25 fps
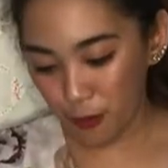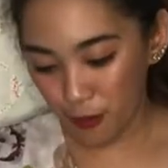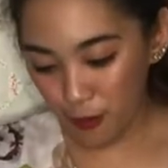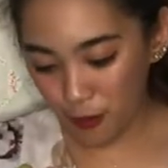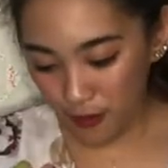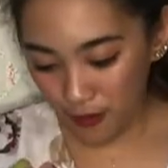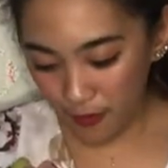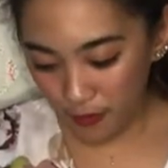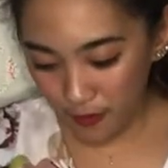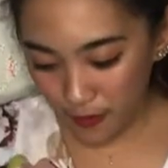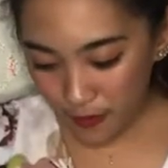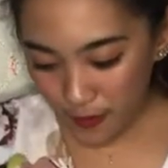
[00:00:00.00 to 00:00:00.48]

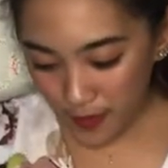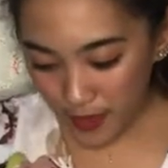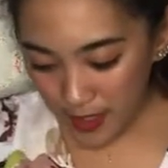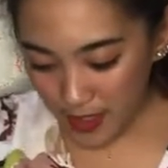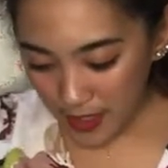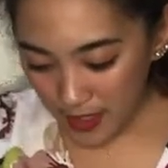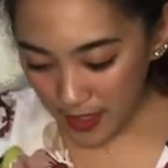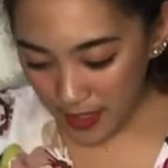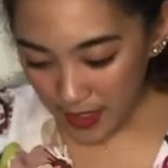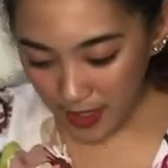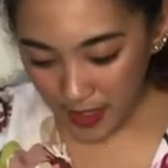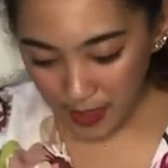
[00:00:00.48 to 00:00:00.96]
ko.
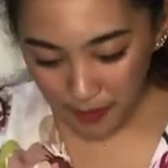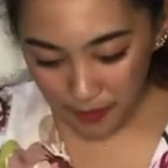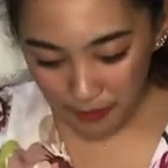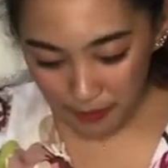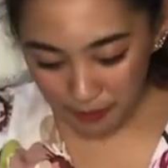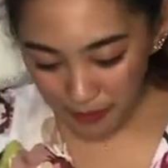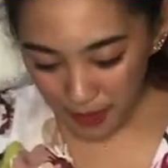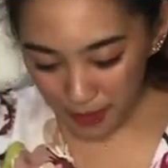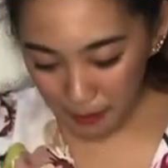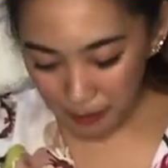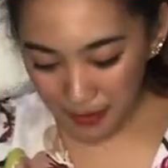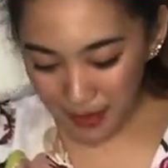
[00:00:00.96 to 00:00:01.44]

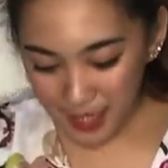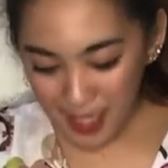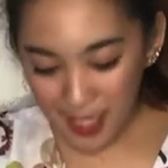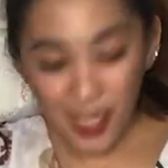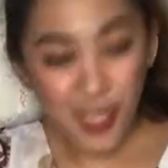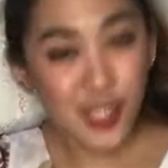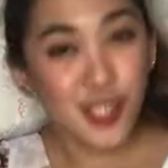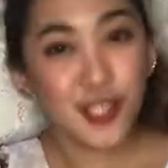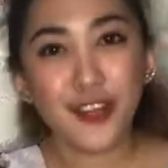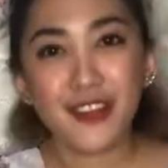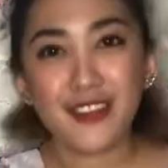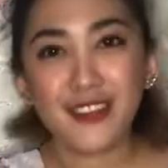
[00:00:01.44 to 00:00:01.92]
May pa
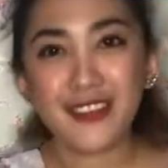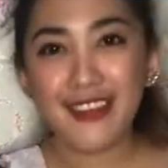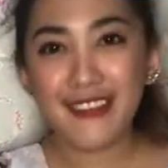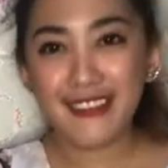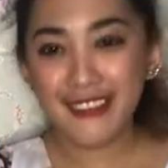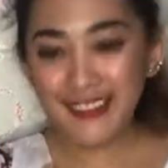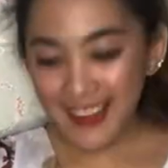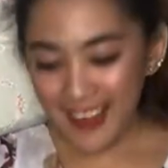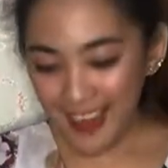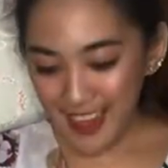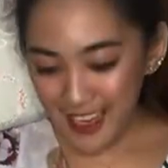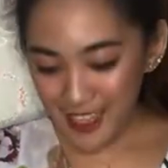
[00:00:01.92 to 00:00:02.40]
t-shirt din,
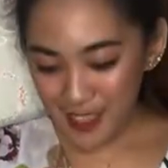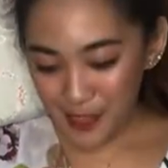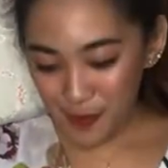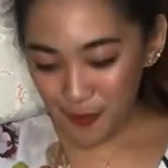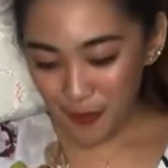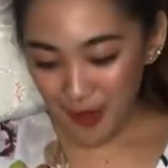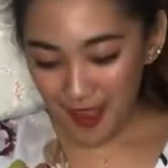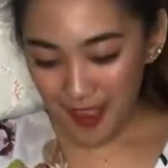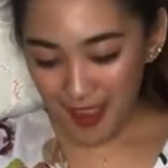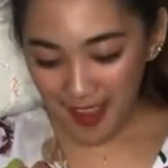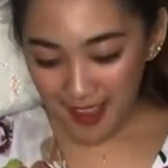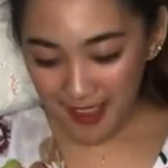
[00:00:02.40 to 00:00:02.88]
guys.
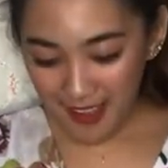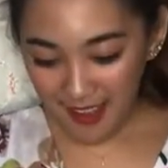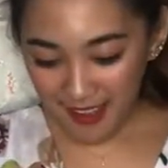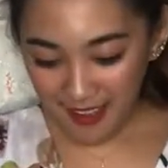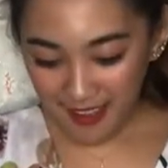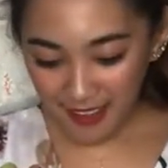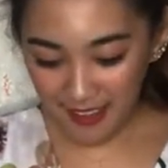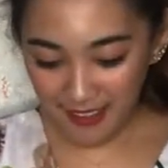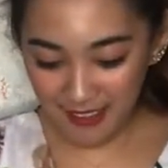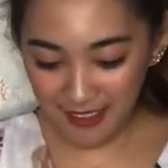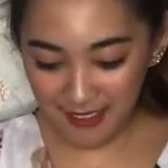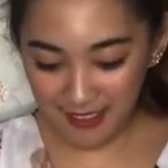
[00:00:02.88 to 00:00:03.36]

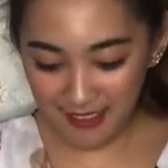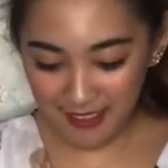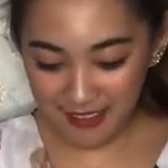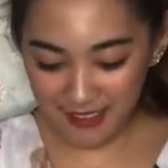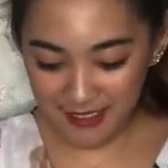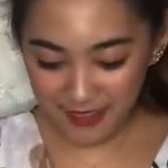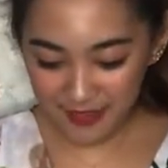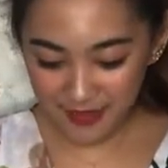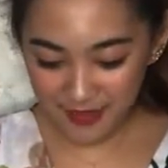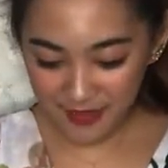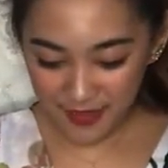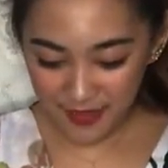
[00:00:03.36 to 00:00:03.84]
Wow!
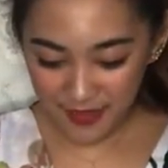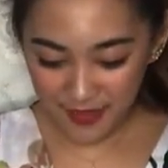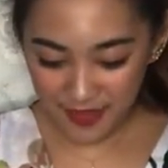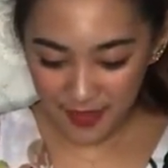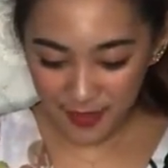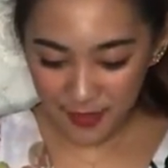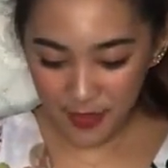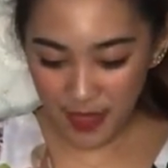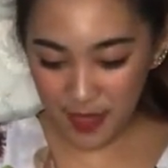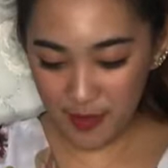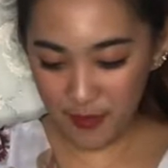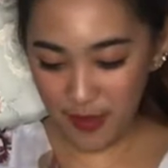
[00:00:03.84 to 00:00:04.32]

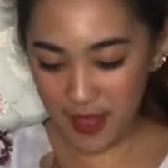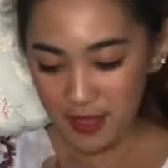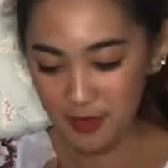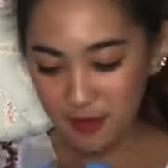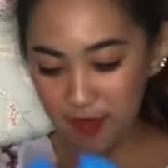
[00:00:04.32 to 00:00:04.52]
Wait.